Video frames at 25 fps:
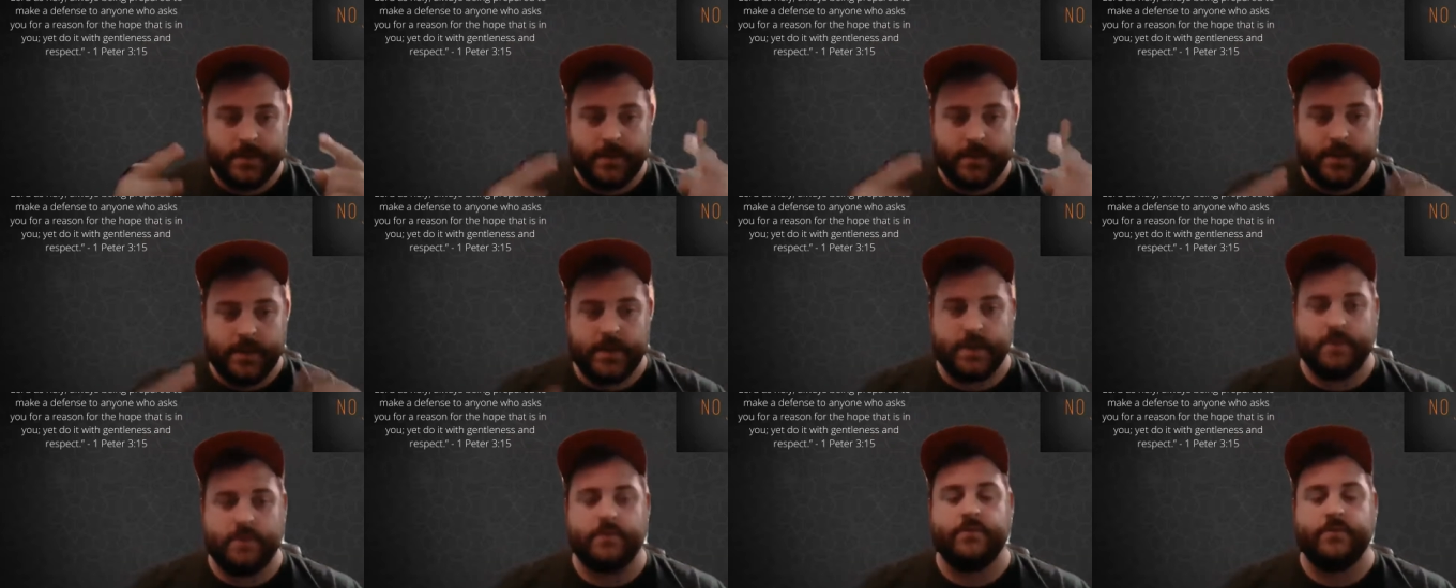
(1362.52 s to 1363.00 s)

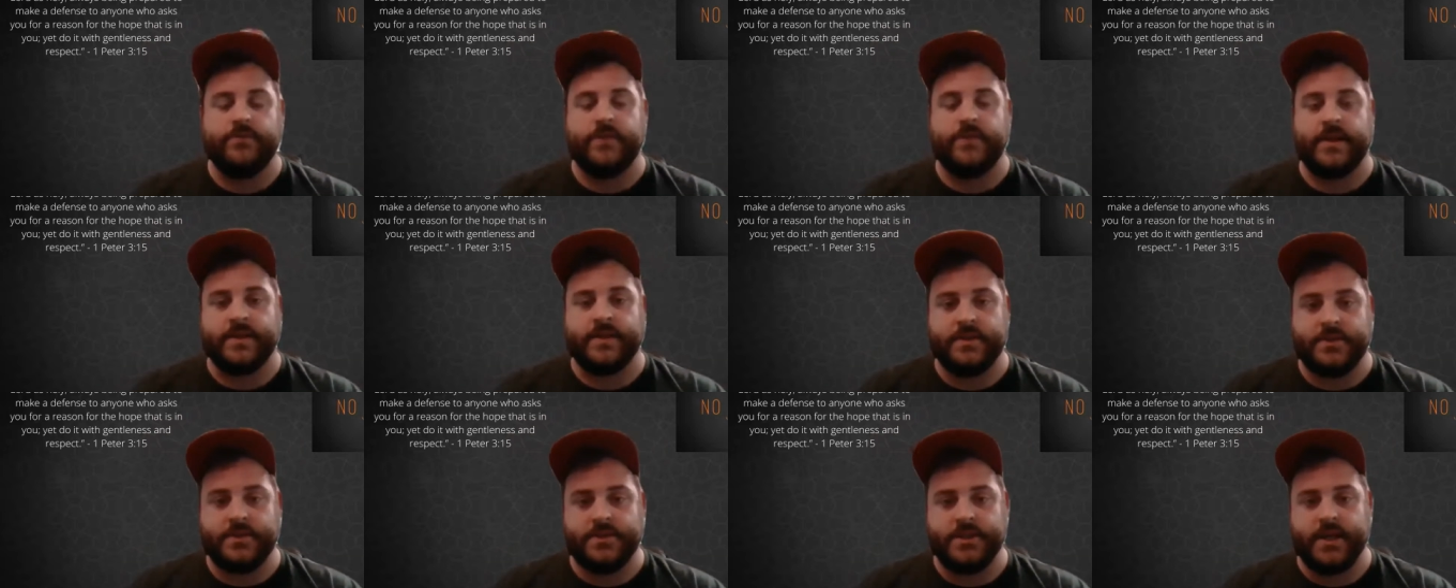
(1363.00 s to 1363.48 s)
can
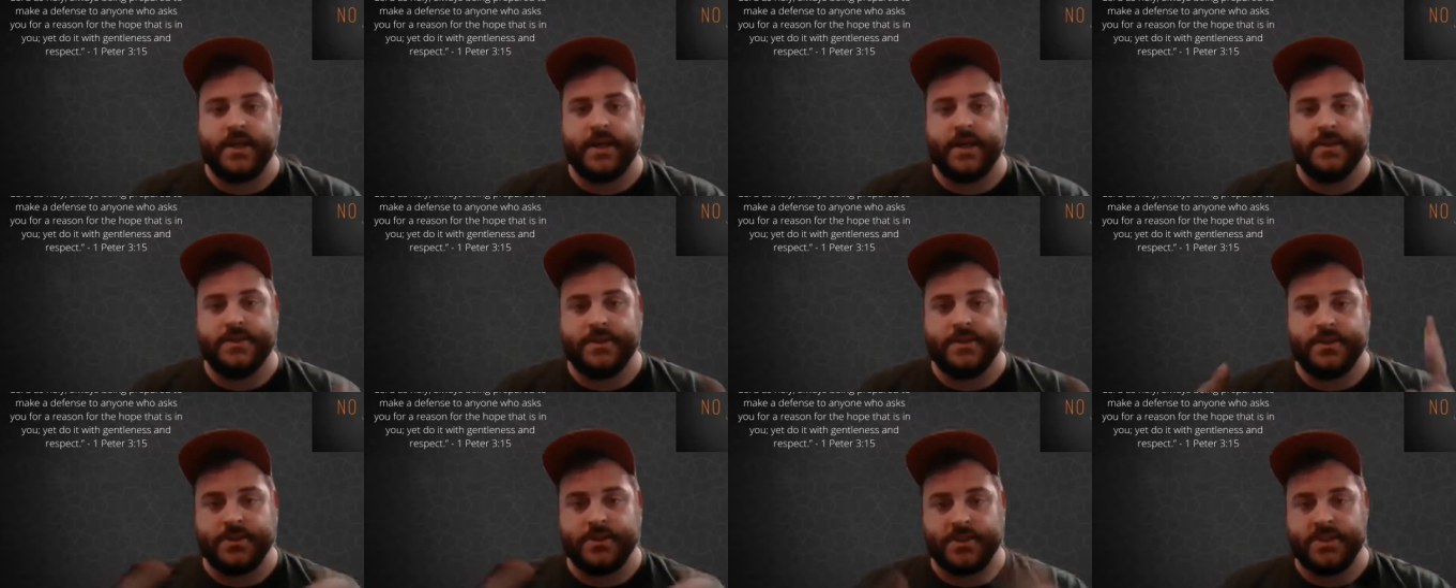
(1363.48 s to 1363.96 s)
reflect the change
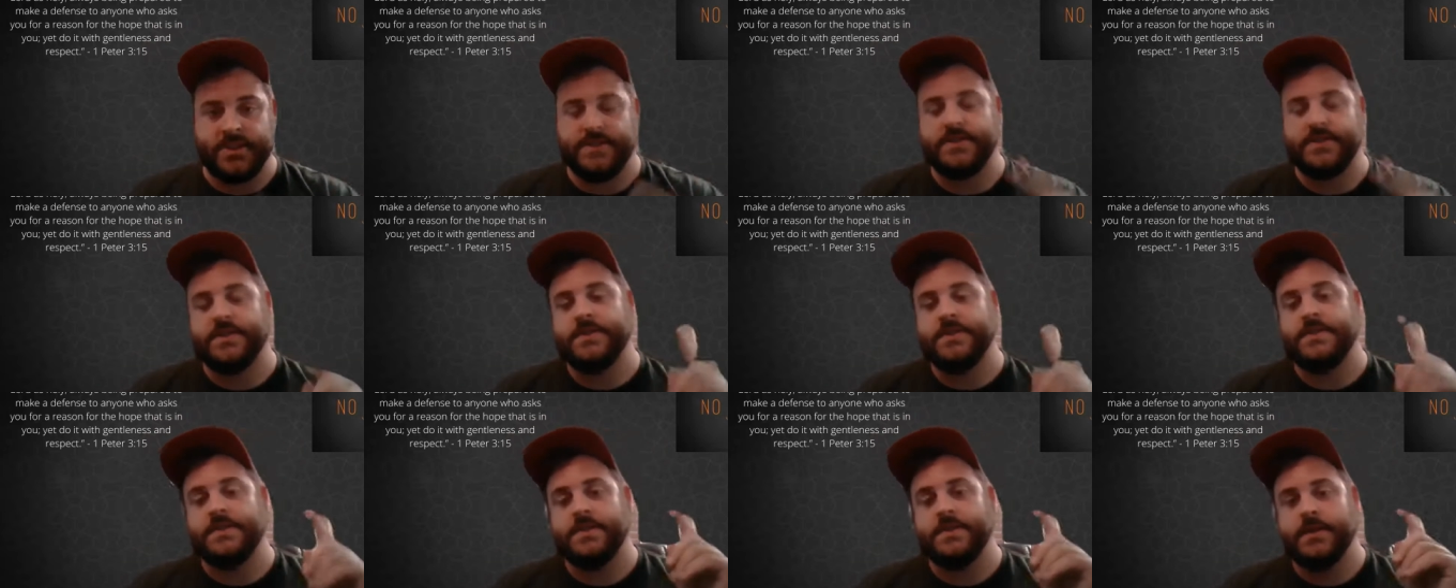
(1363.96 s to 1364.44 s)
that
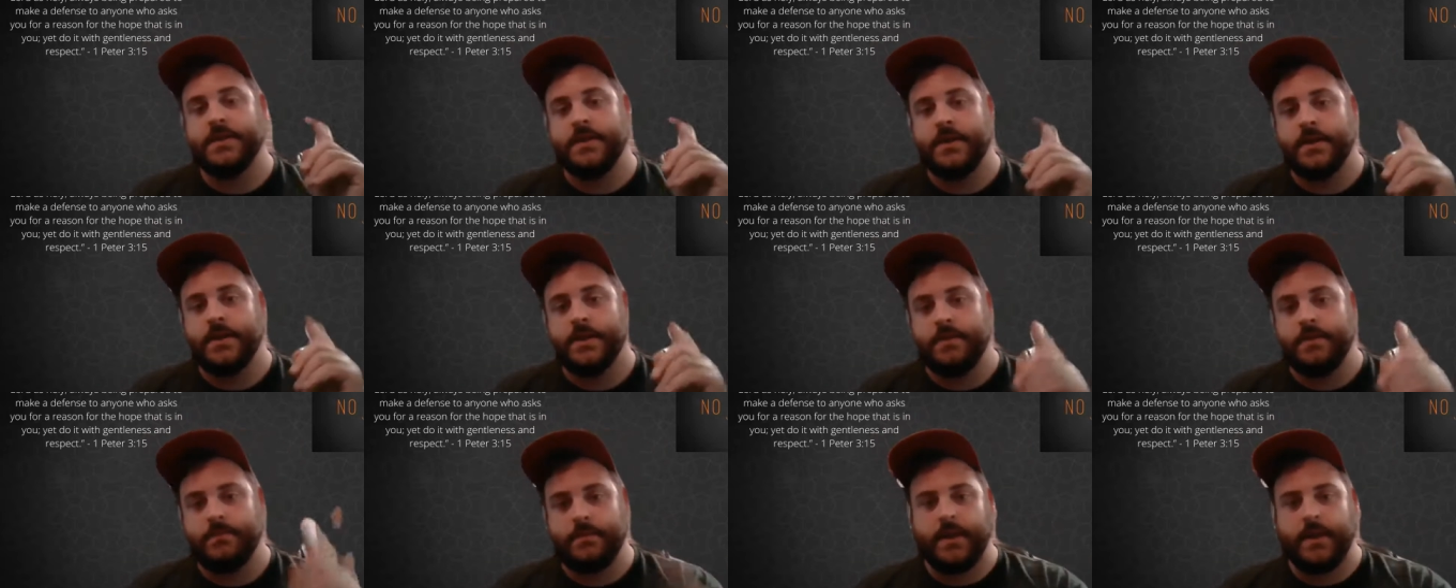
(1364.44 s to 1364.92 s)
Jesus
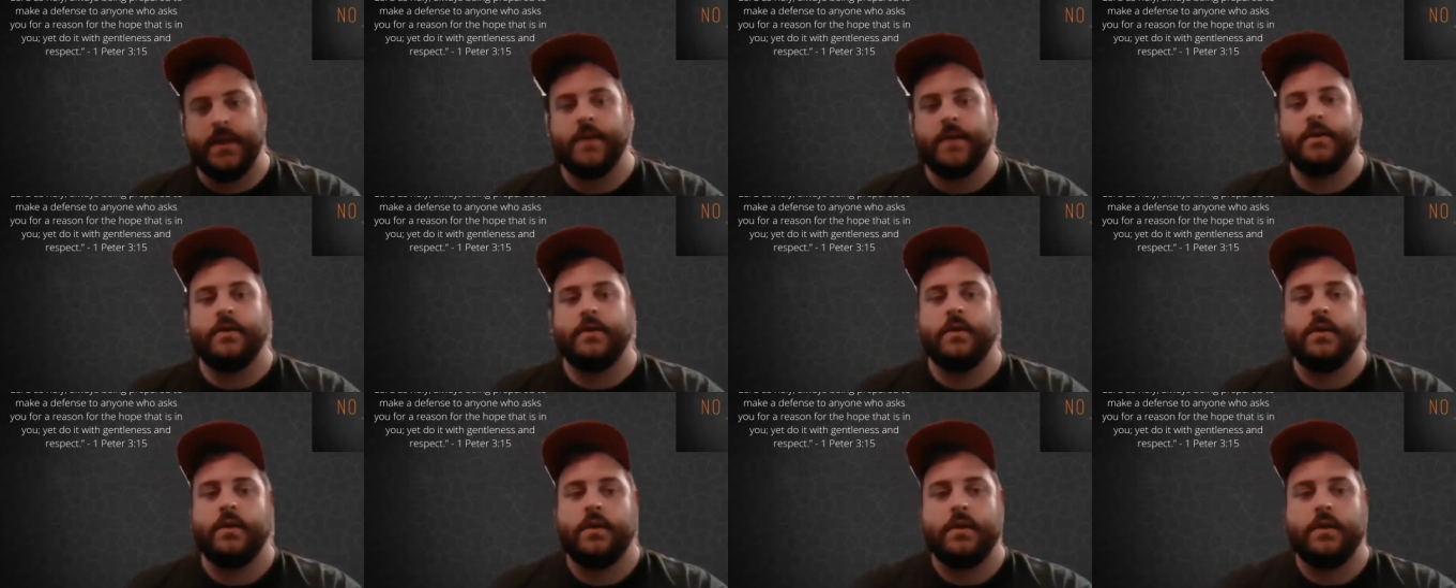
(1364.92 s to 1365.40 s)
made
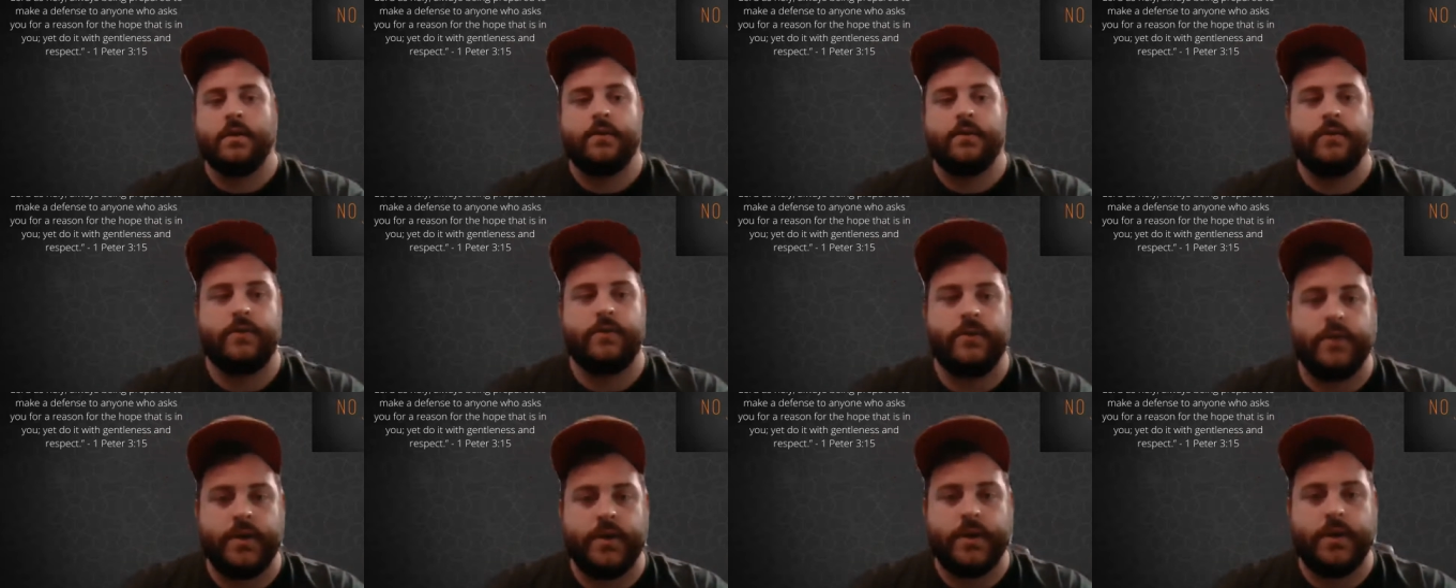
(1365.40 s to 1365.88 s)

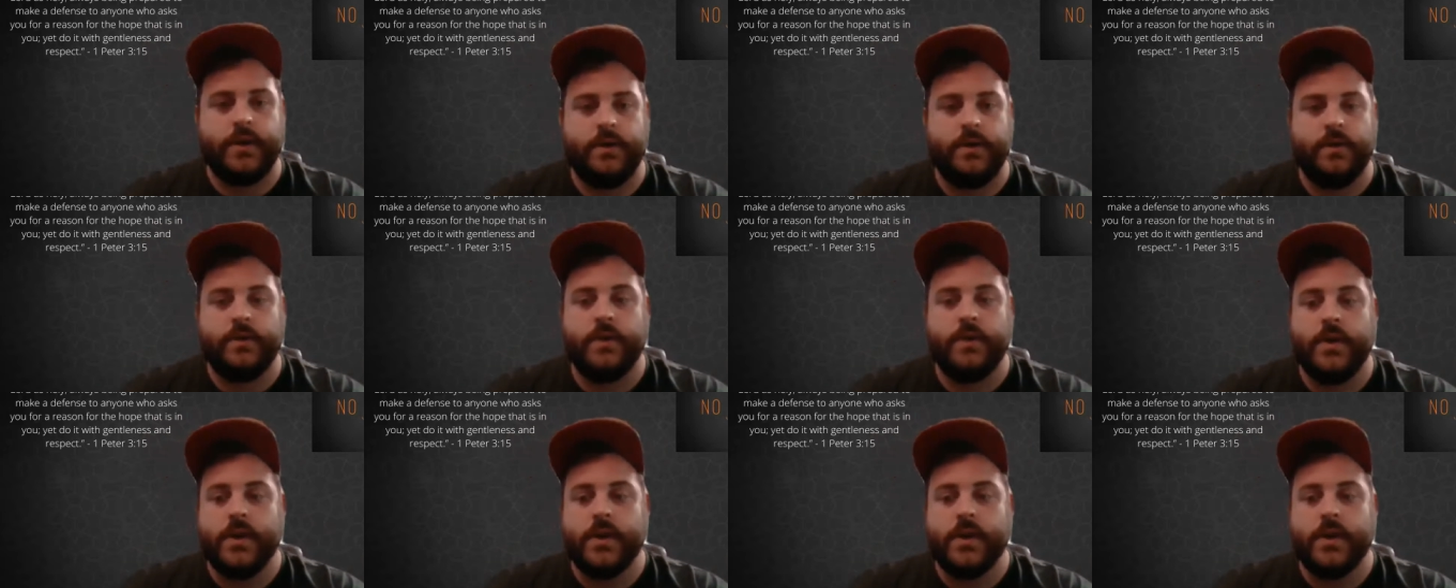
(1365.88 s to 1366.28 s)
for you.